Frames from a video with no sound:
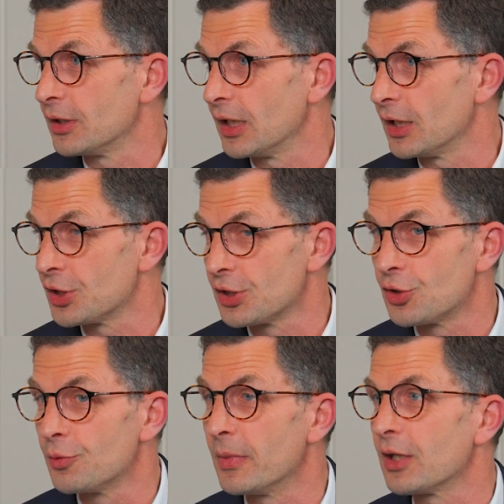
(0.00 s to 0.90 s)
intelligence
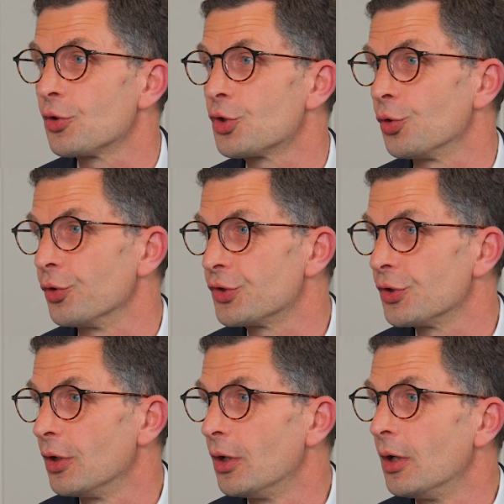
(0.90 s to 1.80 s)
to make the choice
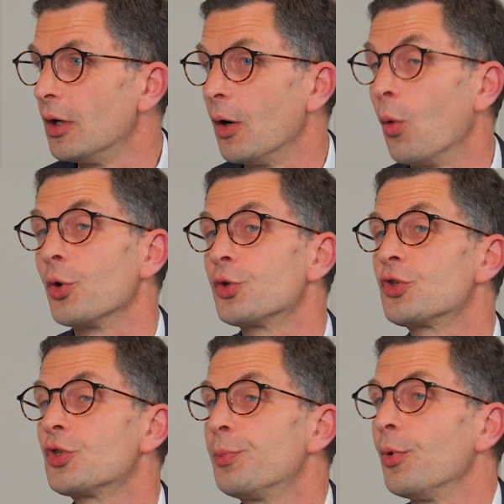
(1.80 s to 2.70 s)
or to
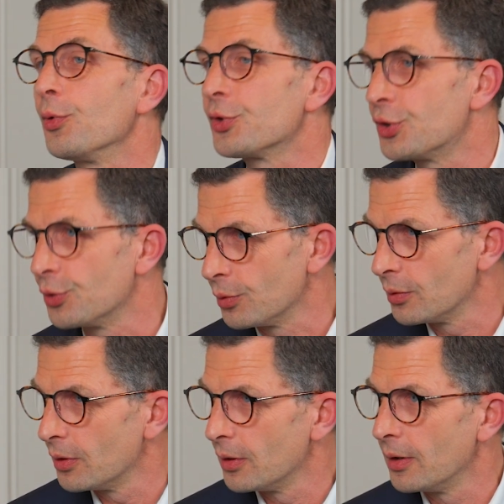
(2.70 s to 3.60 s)
support you
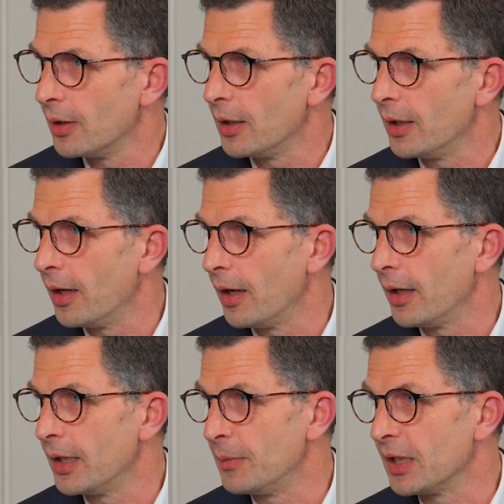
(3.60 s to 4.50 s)

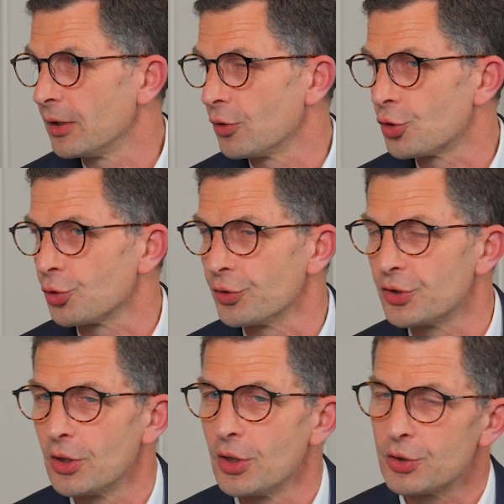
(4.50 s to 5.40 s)
in making the choice.